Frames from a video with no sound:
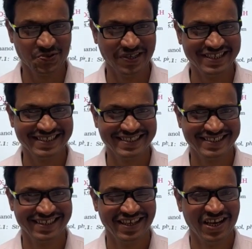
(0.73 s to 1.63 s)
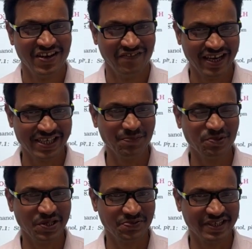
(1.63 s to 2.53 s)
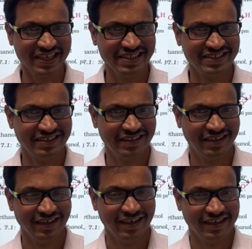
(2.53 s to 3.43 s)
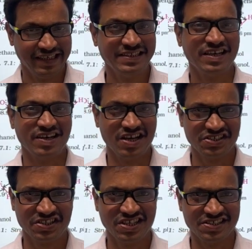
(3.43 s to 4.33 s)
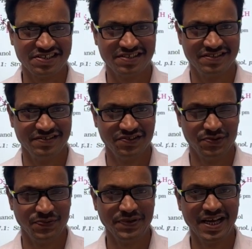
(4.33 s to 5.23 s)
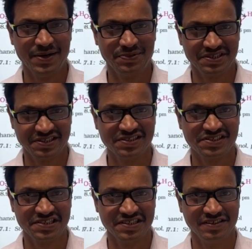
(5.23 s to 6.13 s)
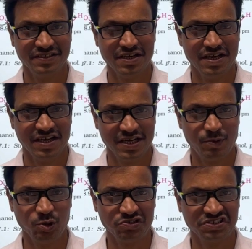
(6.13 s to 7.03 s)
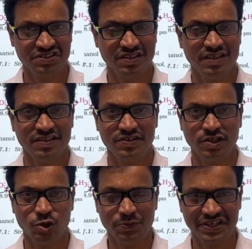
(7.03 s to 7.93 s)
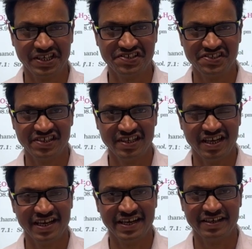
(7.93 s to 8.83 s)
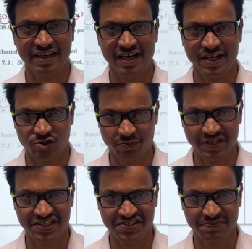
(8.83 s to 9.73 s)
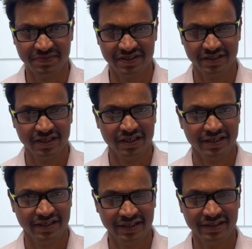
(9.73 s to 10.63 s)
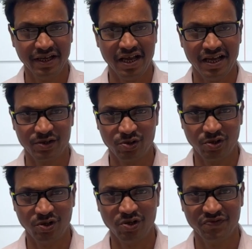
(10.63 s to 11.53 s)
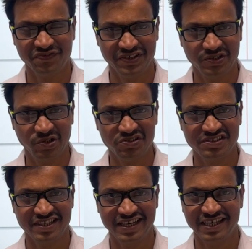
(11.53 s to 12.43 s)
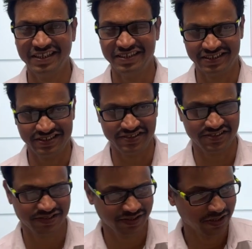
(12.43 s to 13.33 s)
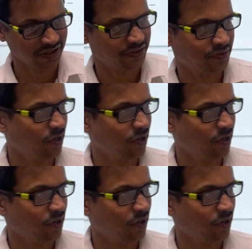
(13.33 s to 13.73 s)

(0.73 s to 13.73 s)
Hello students, welcome to Educate. In the last class, we have discussed about the nomenclature and isomerism in alcohol, phenols and ethers.